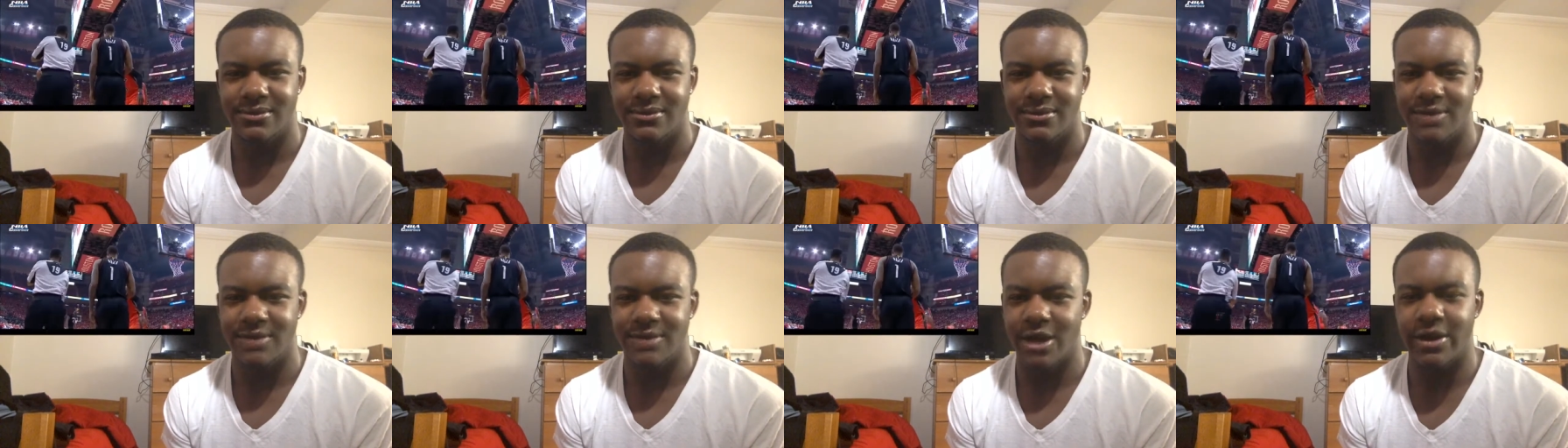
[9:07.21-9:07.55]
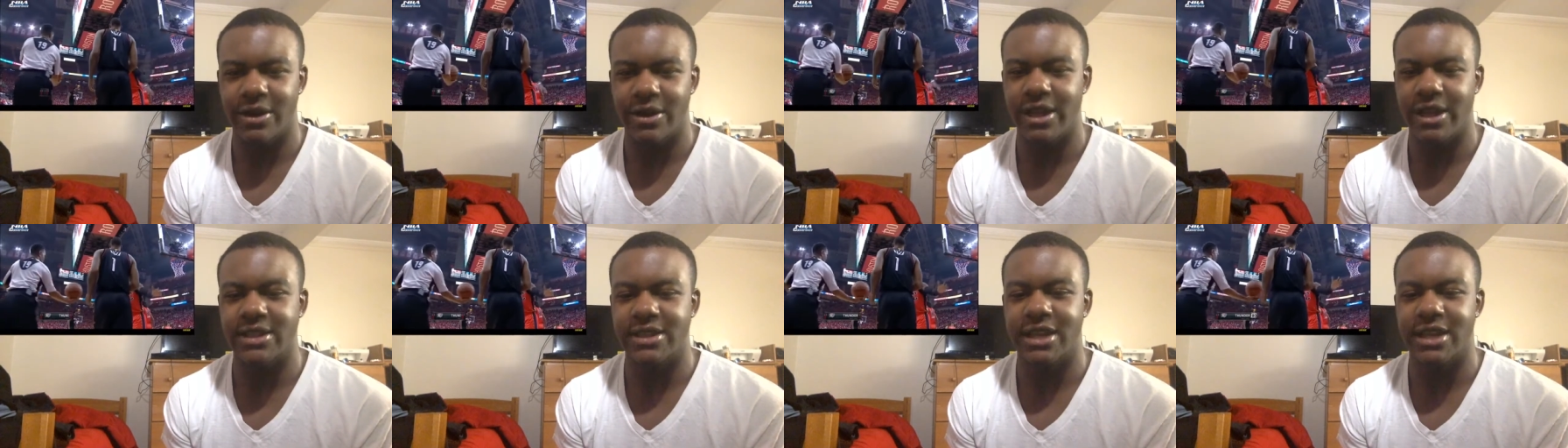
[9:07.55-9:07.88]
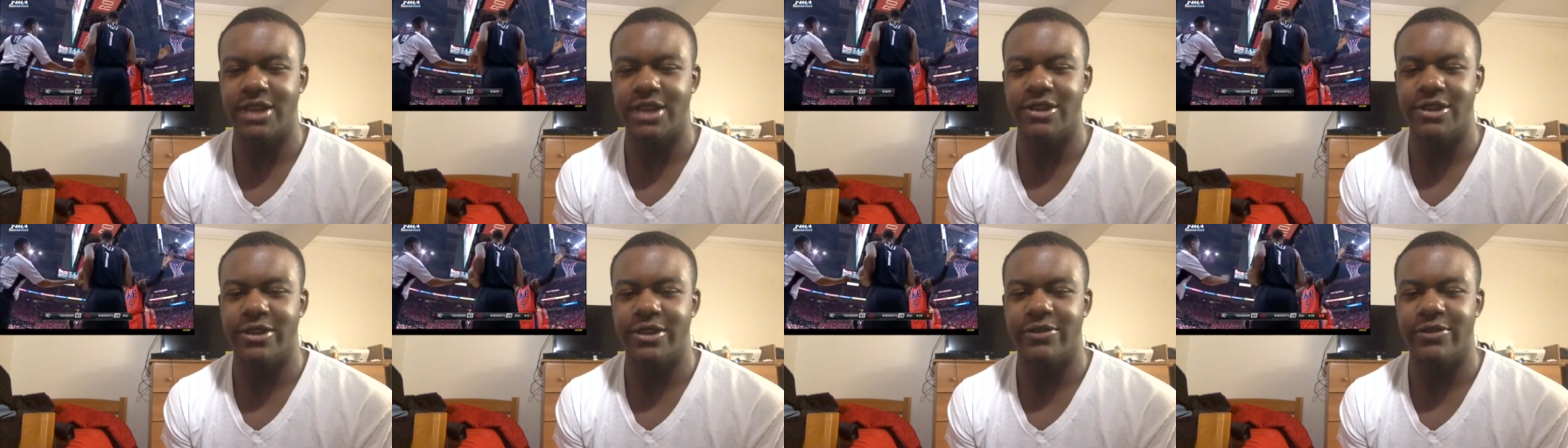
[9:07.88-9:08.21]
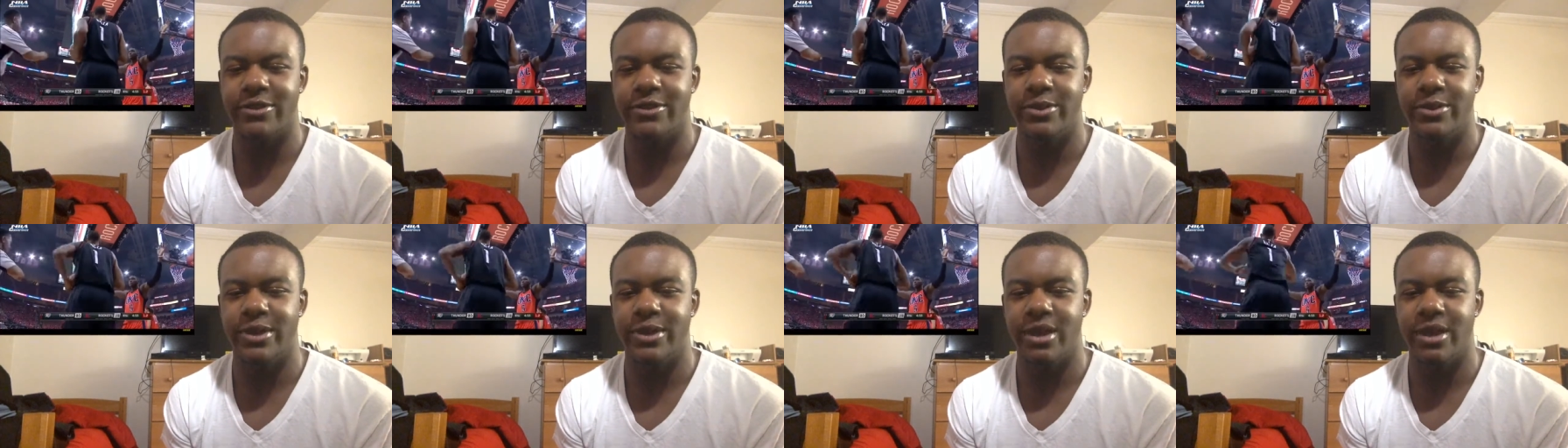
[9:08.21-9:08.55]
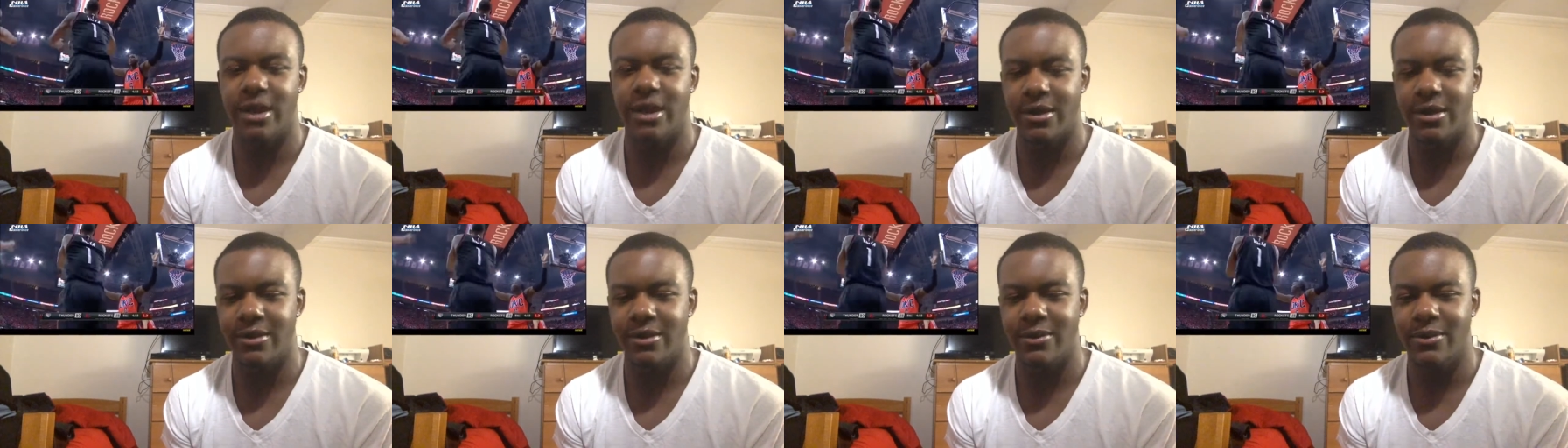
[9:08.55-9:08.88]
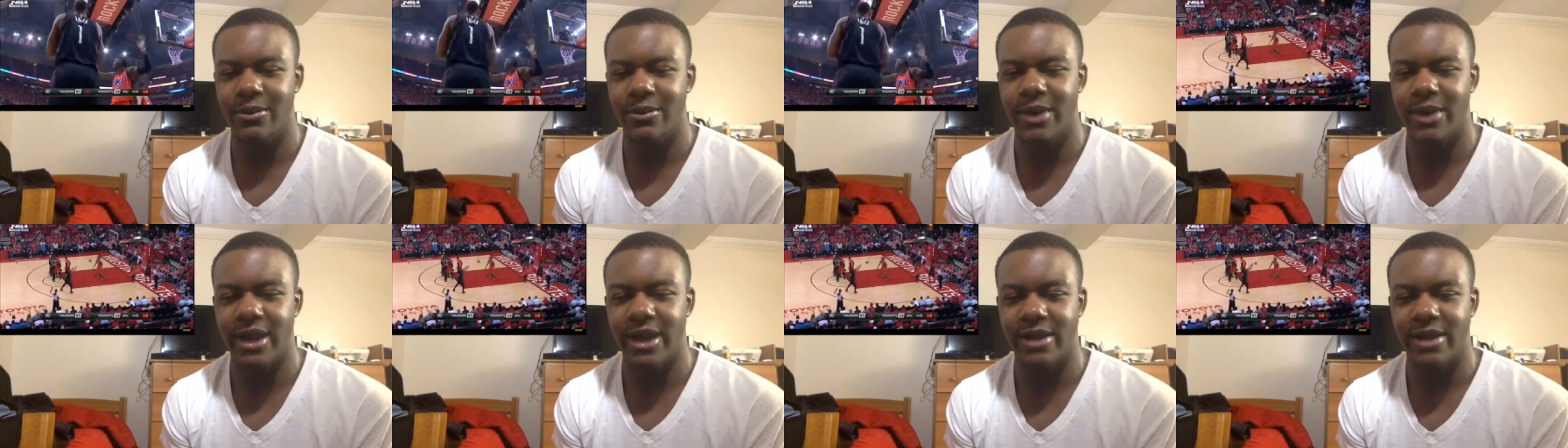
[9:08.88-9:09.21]
No, that's not your MVP.
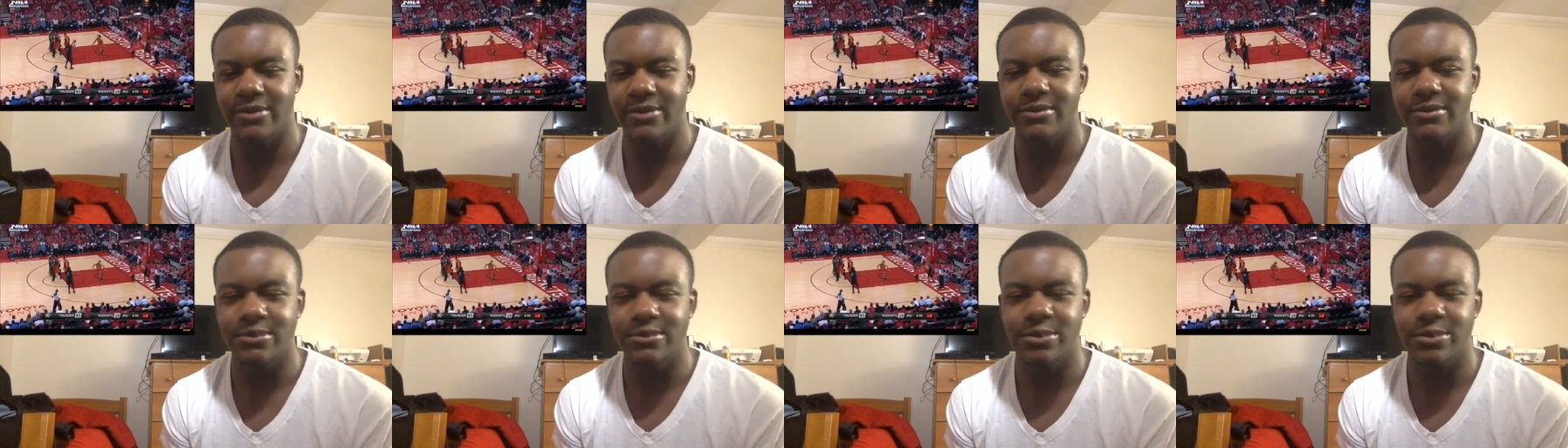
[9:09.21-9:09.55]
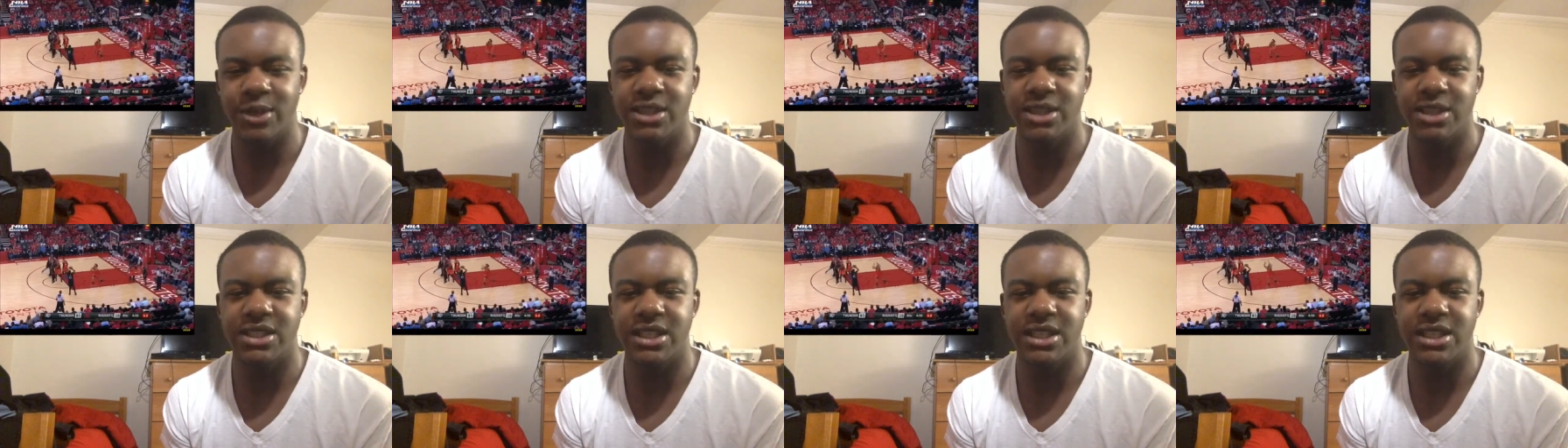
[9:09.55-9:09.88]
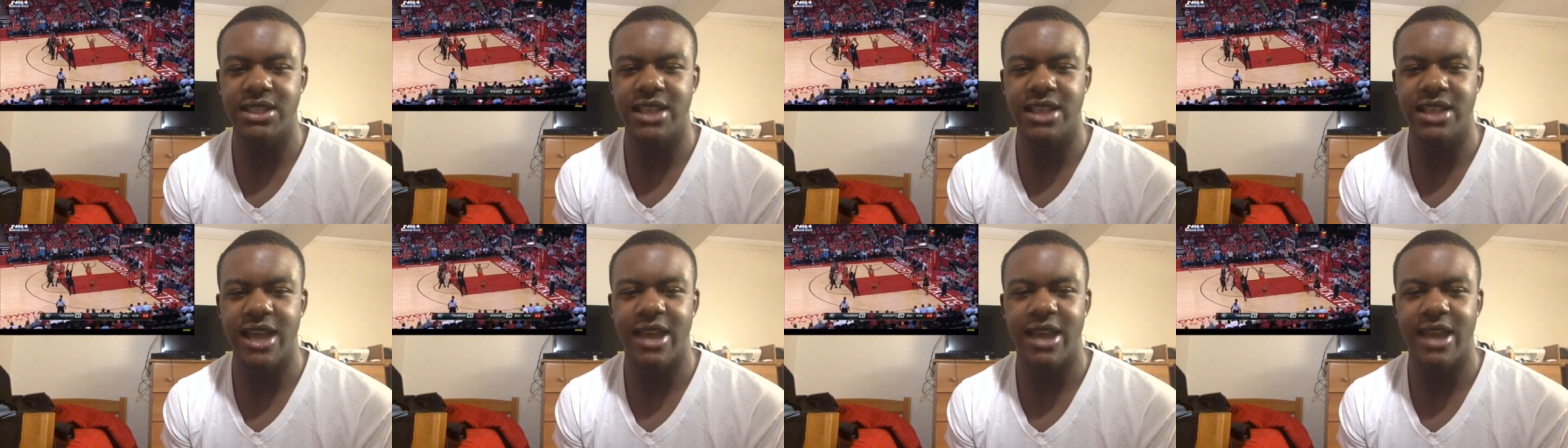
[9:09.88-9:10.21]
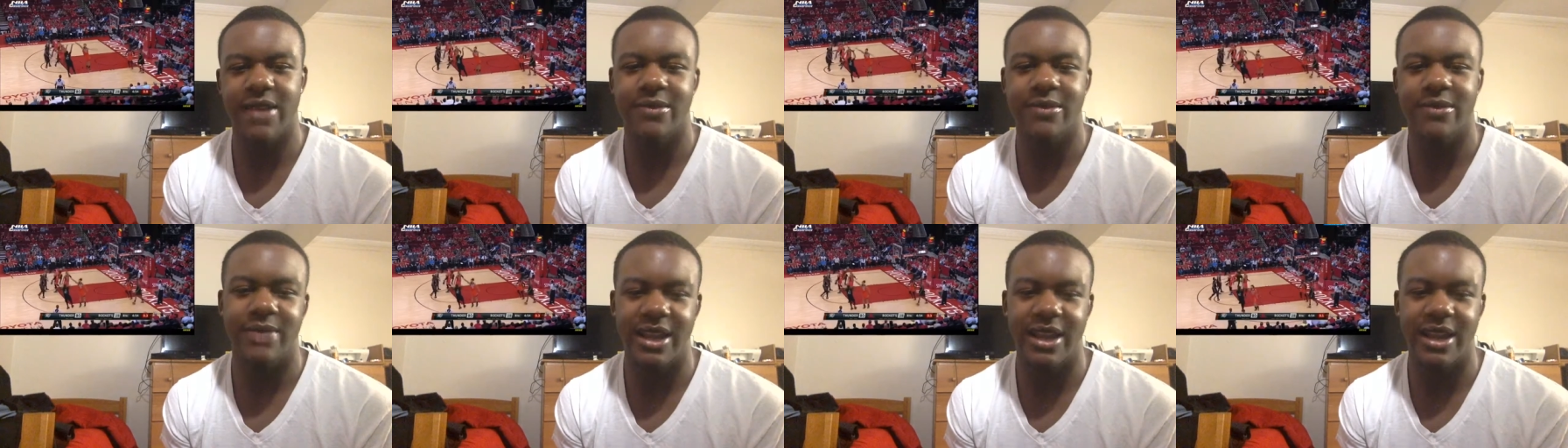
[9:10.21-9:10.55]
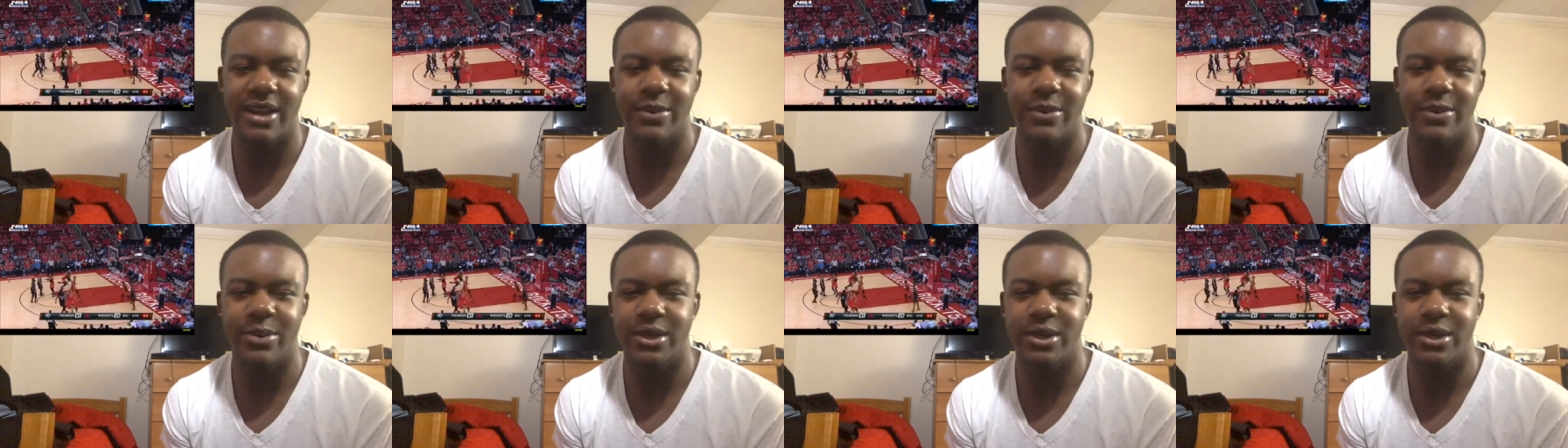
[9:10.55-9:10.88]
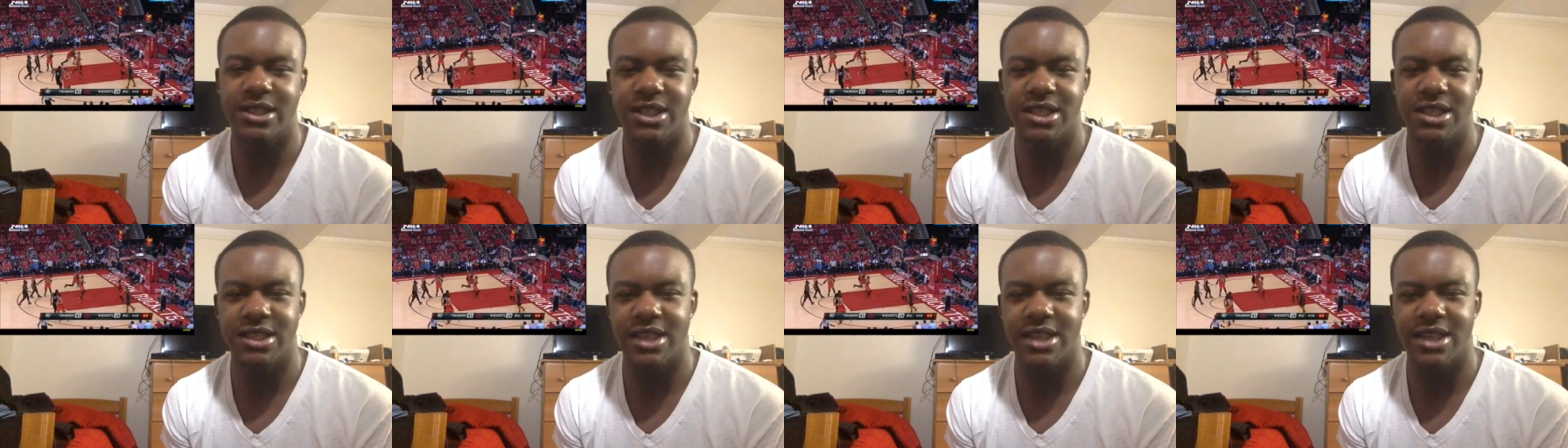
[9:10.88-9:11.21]
But push this game. They done
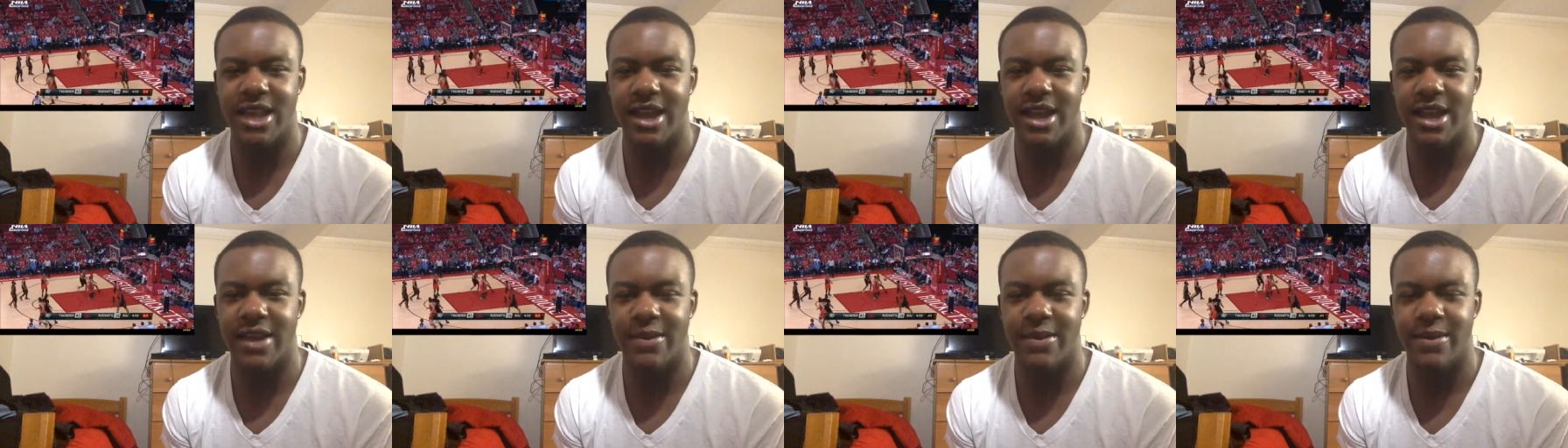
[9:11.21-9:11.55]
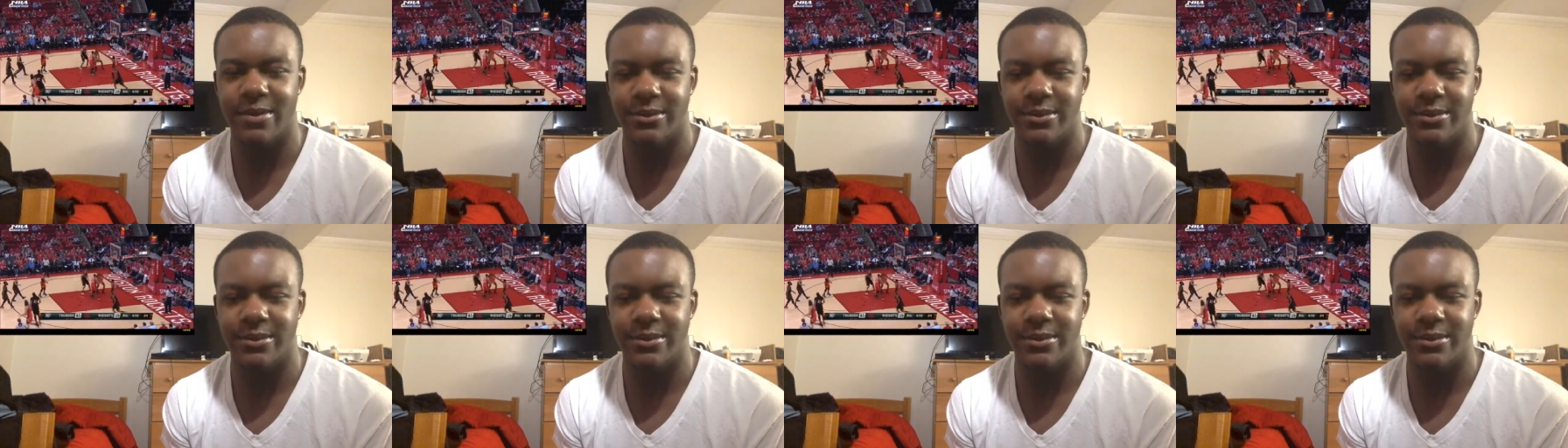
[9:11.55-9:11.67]
push this game.